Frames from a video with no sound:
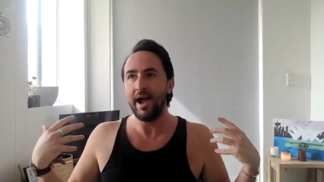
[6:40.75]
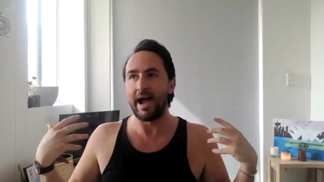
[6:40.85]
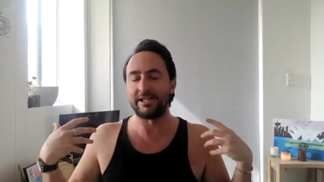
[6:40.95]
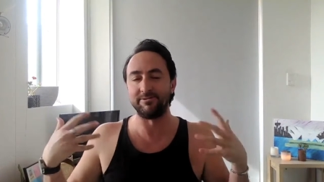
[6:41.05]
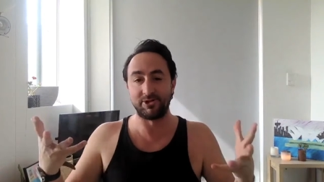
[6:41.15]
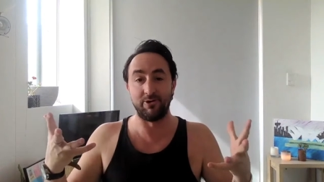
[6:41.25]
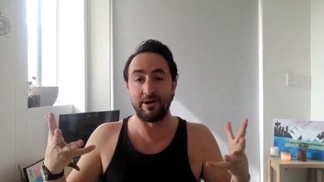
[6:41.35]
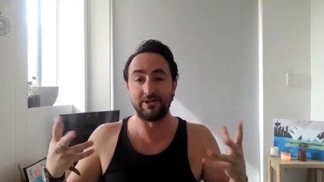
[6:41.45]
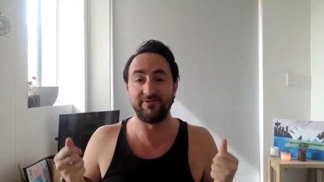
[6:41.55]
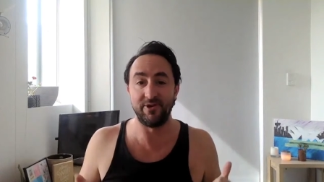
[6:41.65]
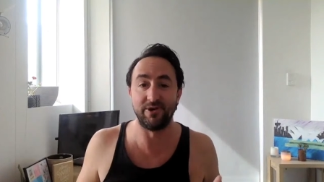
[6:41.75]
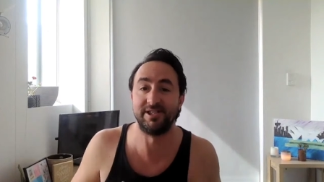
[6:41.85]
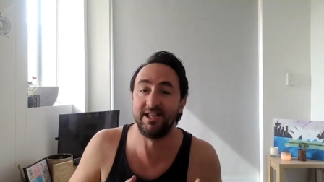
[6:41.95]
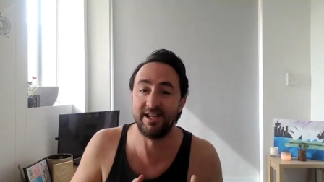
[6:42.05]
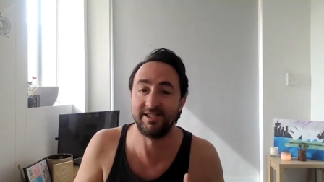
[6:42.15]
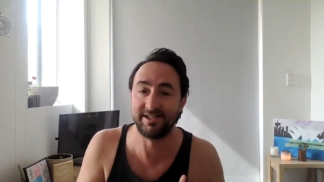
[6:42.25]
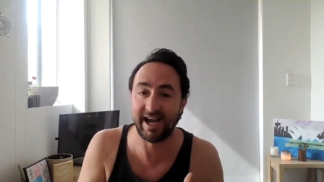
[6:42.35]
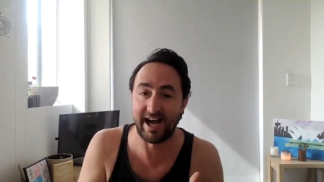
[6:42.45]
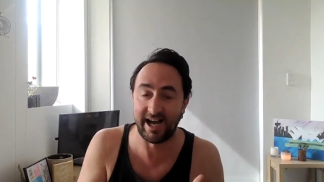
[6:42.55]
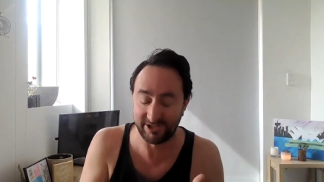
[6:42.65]
as I'm sure most of you watching this
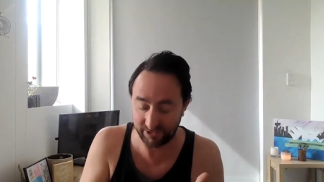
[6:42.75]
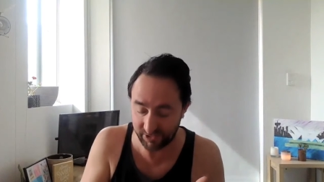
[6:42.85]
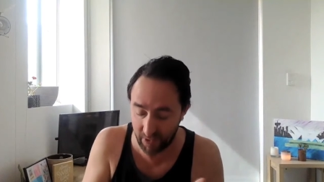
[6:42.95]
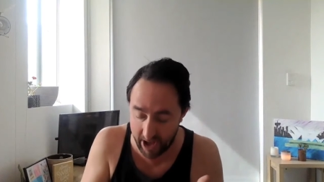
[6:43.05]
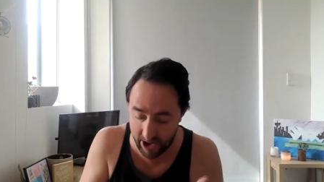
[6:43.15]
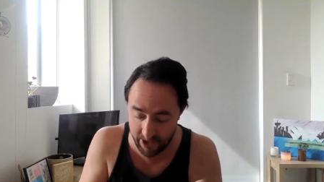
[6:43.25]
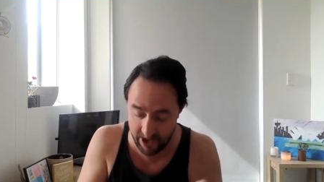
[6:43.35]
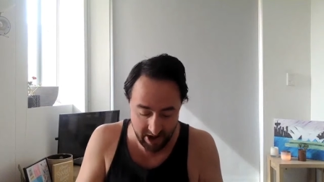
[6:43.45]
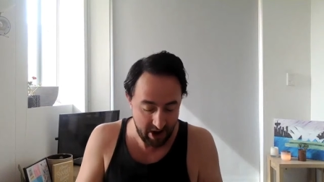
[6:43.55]
do as well,